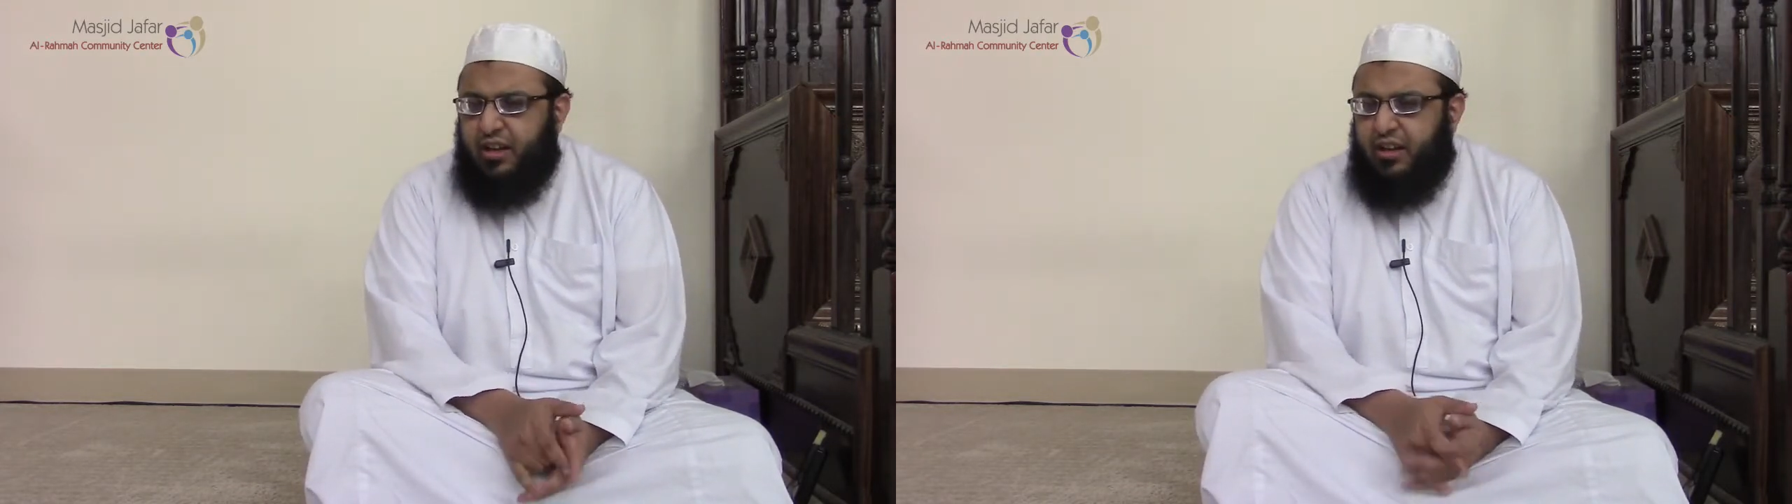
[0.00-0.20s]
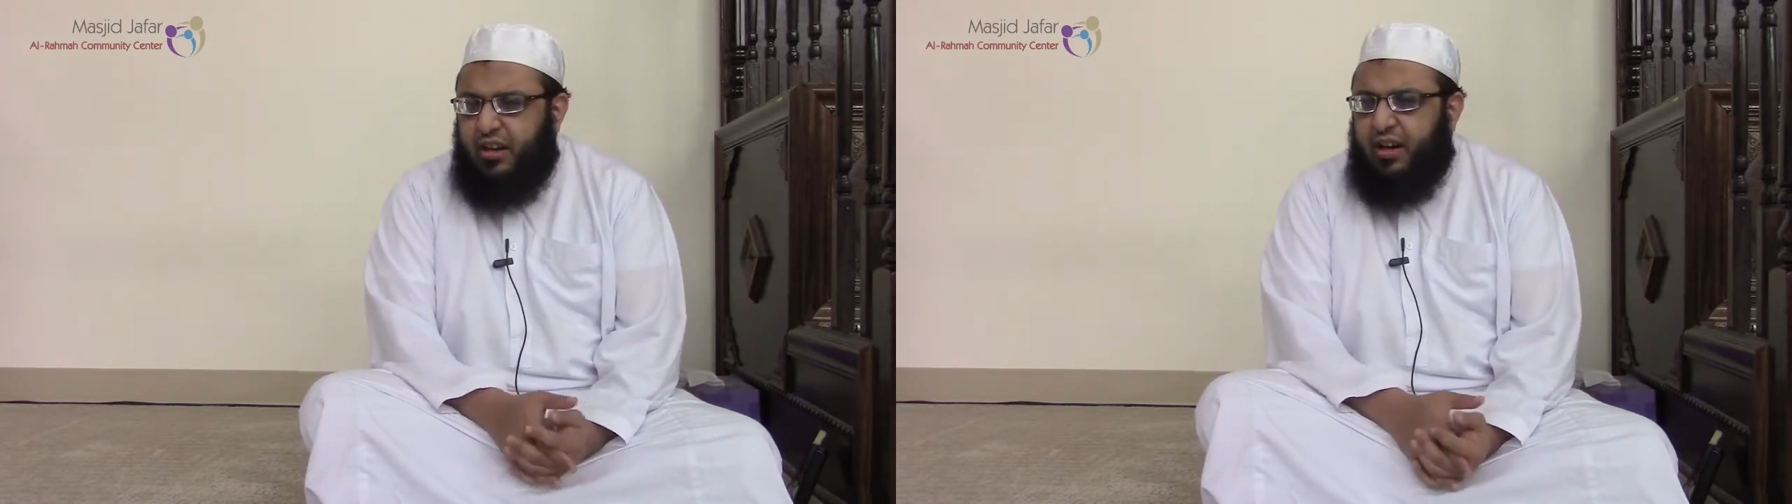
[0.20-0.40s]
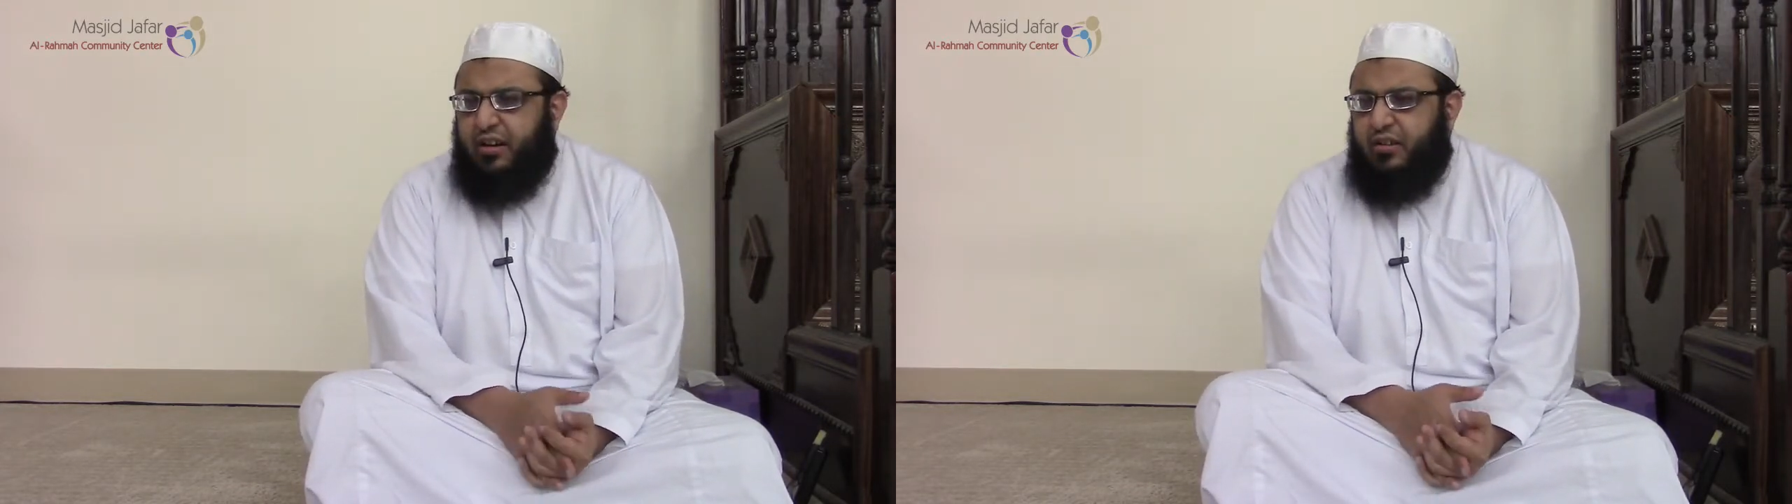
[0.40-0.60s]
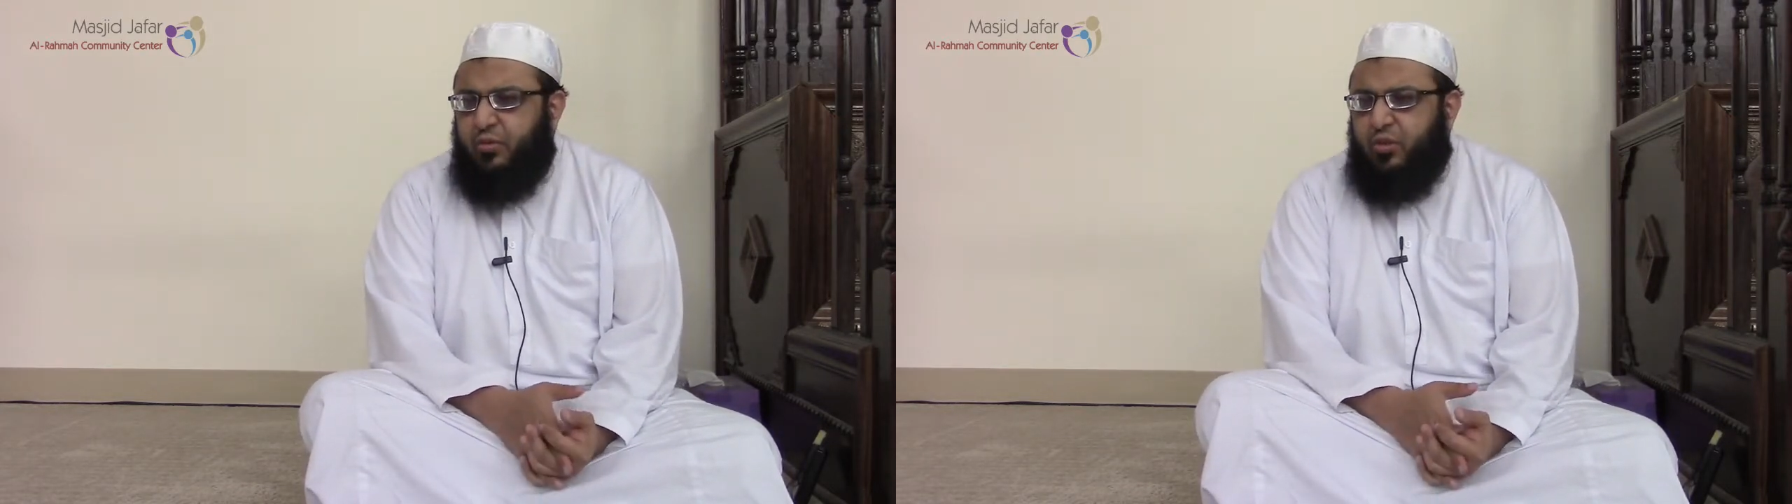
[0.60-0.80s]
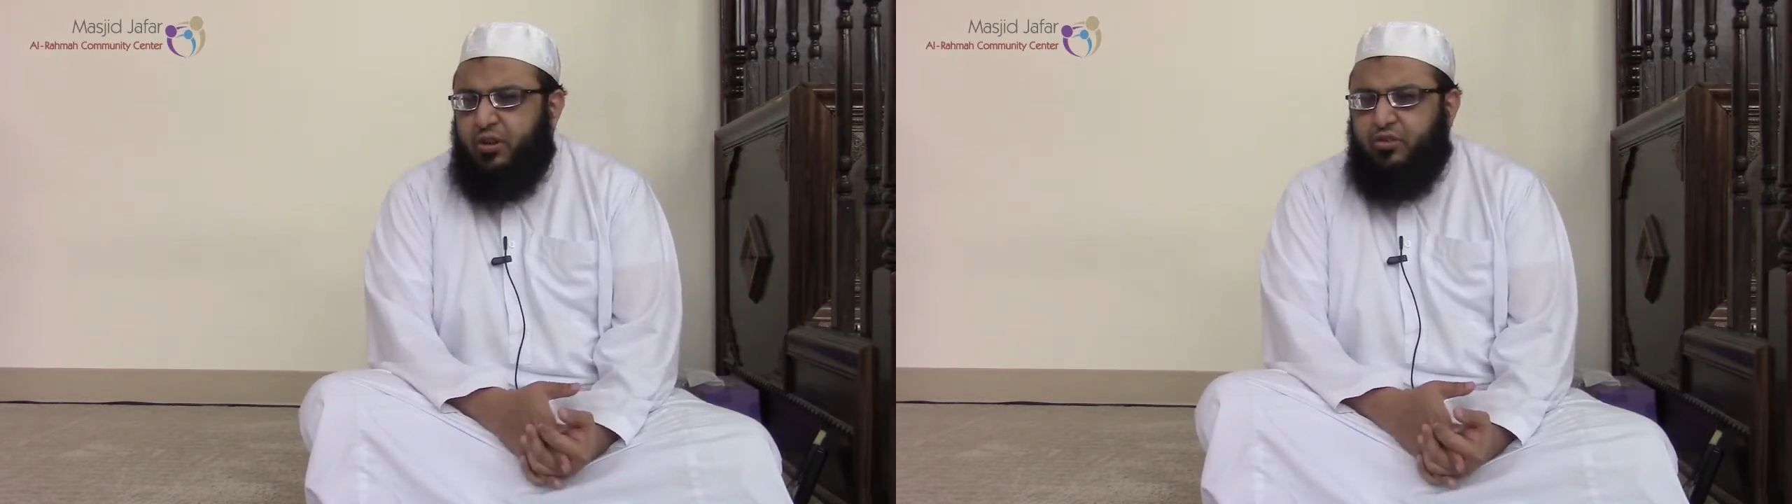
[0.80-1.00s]
they did
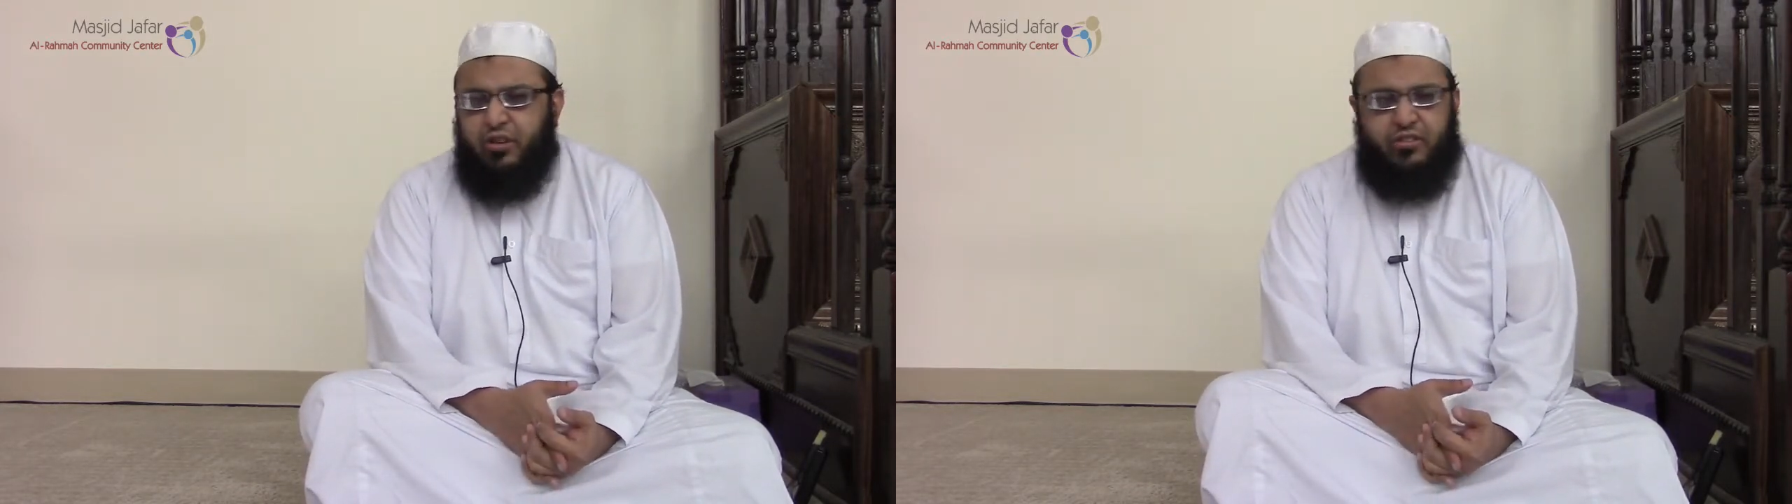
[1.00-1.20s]
not want to